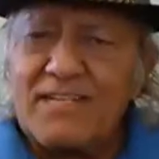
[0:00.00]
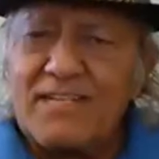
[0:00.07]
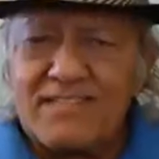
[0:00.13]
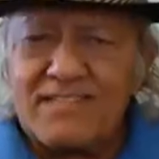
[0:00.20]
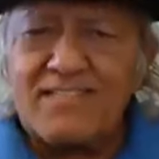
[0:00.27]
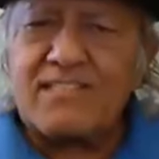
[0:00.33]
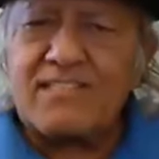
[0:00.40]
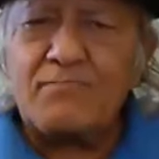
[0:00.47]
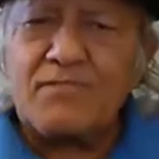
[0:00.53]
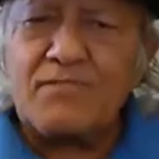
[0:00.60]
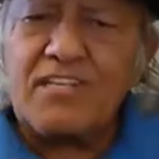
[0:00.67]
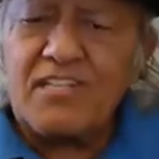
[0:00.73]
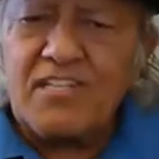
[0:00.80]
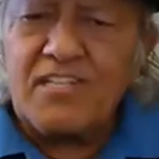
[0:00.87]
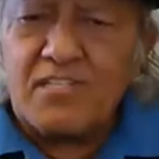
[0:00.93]
It's
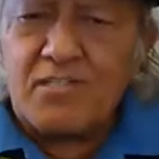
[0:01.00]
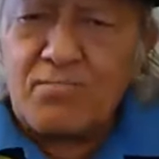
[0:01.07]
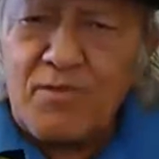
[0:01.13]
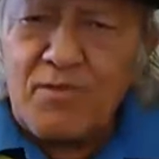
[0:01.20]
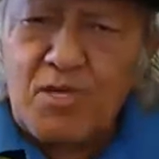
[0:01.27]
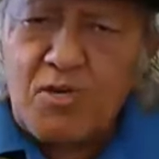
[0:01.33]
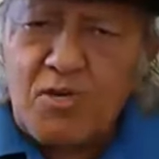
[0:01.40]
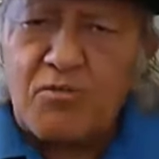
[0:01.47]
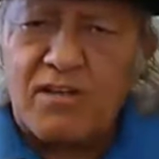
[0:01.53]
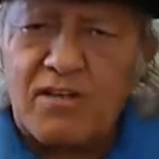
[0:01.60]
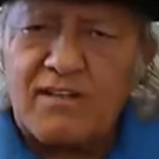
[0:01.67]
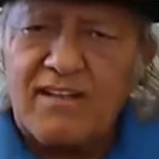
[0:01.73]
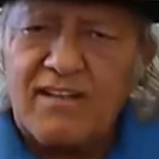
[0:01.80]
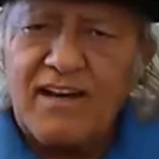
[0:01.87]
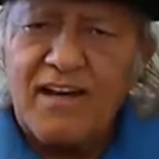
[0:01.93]
something spiritual.